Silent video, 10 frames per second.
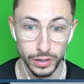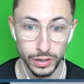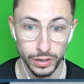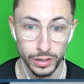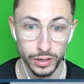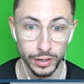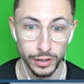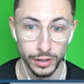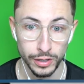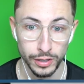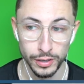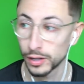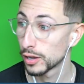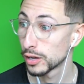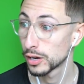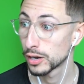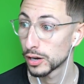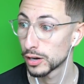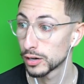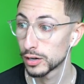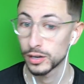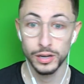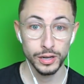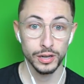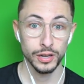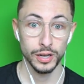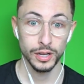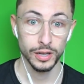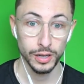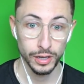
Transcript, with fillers: We tired of playing with Today yo ain't gonna